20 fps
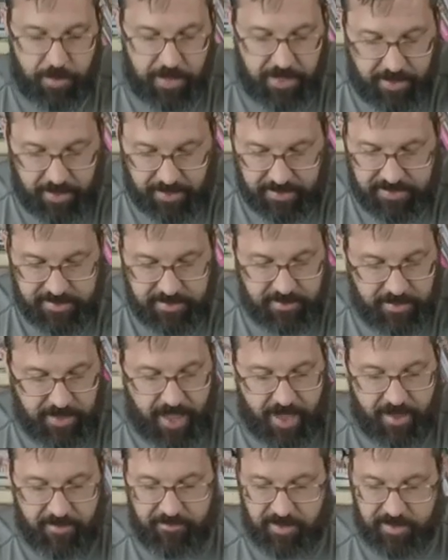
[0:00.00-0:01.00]
me. I still
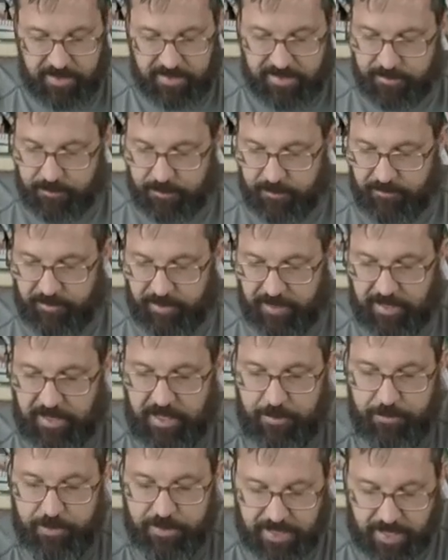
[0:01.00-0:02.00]
have it. It's sort of a
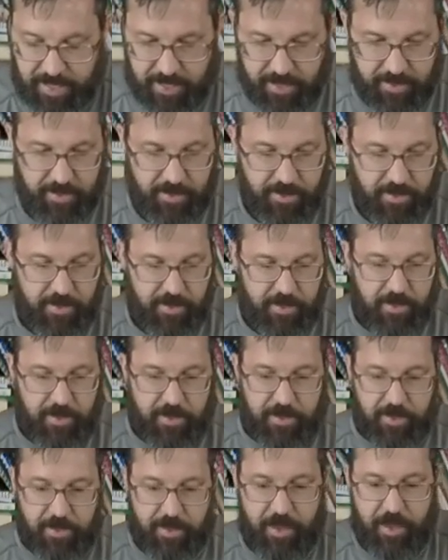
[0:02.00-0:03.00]
keepsake.
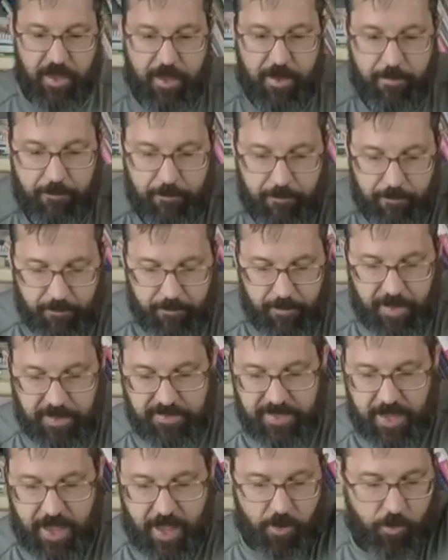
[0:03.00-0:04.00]
A
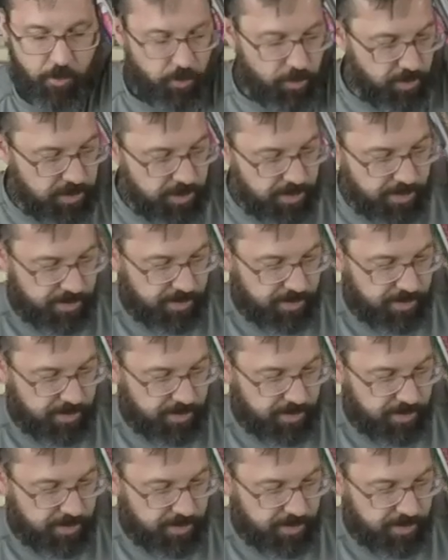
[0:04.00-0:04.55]
towel.